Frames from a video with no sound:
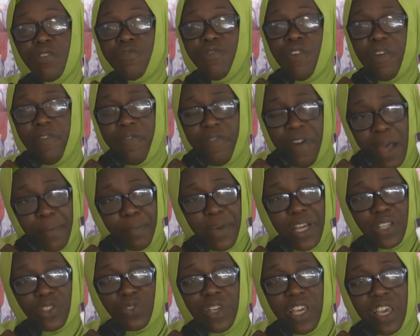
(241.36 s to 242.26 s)
for
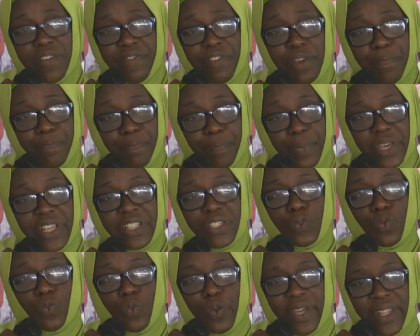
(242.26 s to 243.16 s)
farmers to even
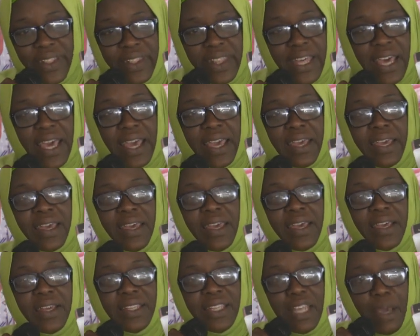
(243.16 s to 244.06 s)
meet with
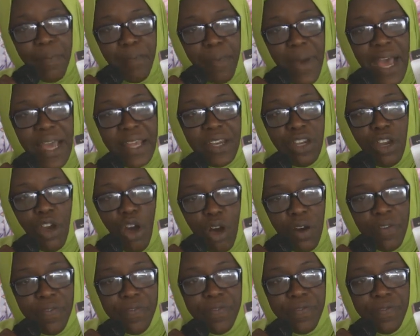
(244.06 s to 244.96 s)
the demand
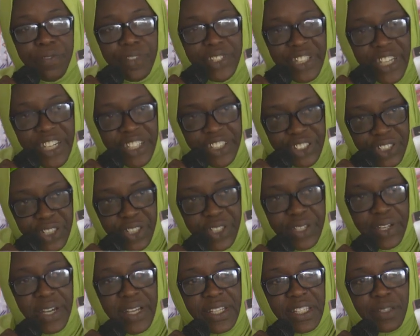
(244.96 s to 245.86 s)
of
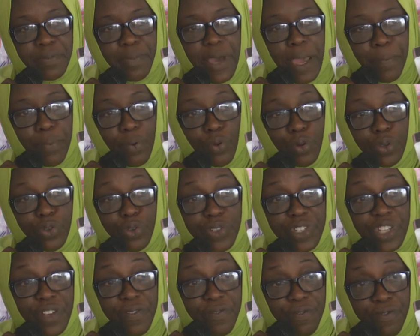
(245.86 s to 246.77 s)
Nigerians by
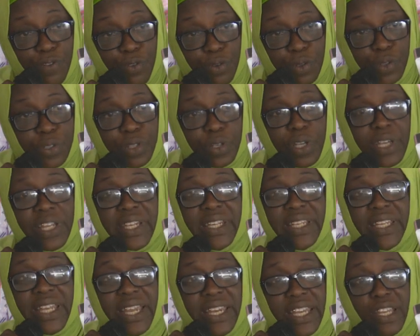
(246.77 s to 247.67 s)
producing food,
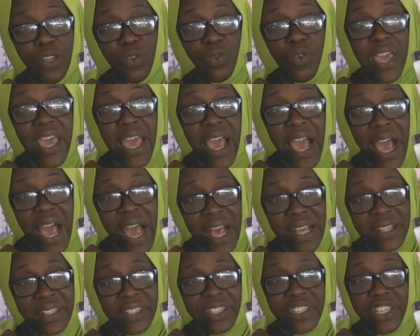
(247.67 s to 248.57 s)
they need to
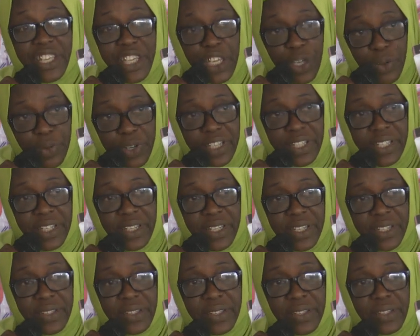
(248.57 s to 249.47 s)
enhance
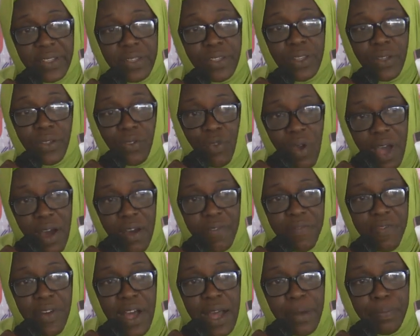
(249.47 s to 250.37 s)
security to our
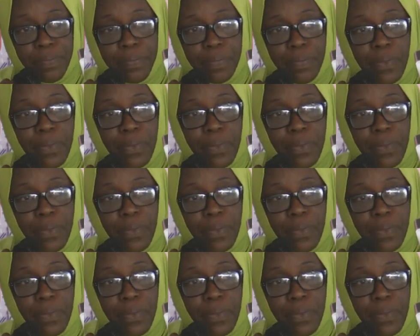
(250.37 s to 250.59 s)
farm.